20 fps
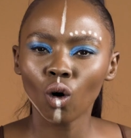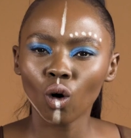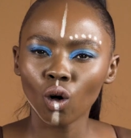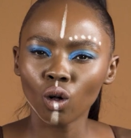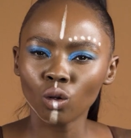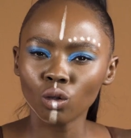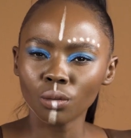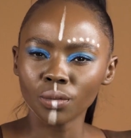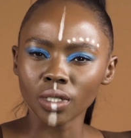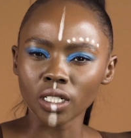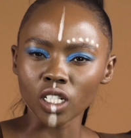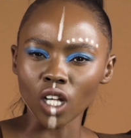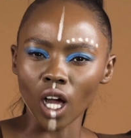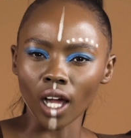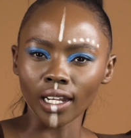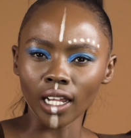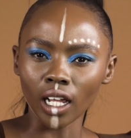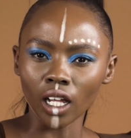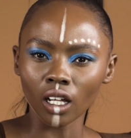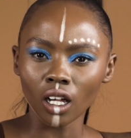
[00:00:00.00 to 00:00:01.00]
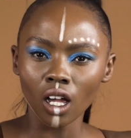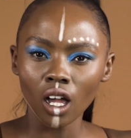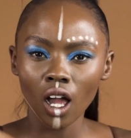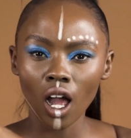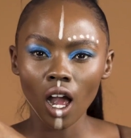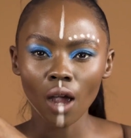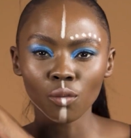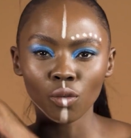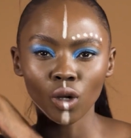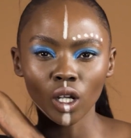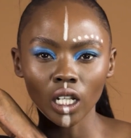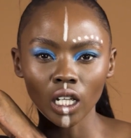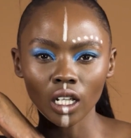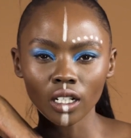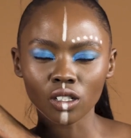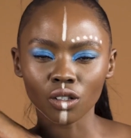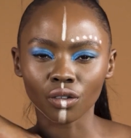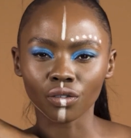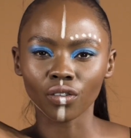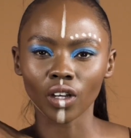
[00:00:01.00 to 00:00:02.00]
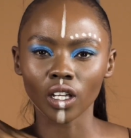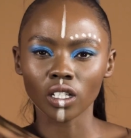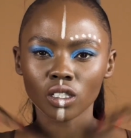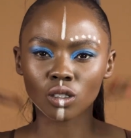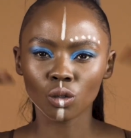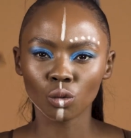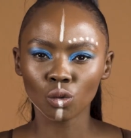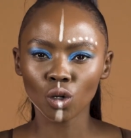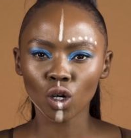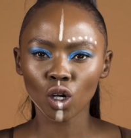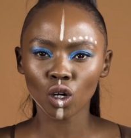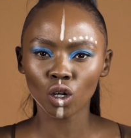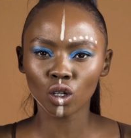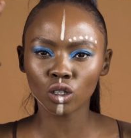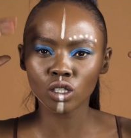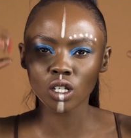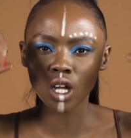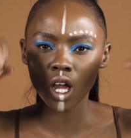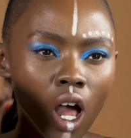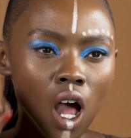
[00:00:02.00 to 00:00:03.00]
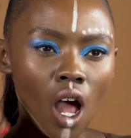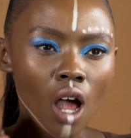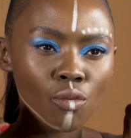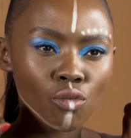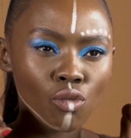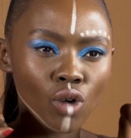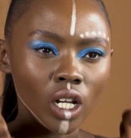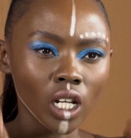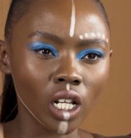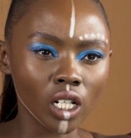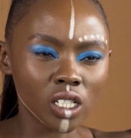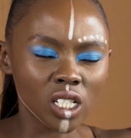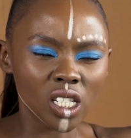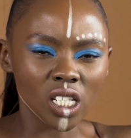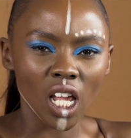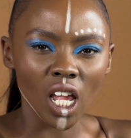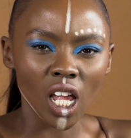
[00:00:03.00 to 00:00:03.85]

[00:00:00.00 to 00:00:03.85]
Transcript: All Woman, darling. I'm ready to face the world. I'm ready to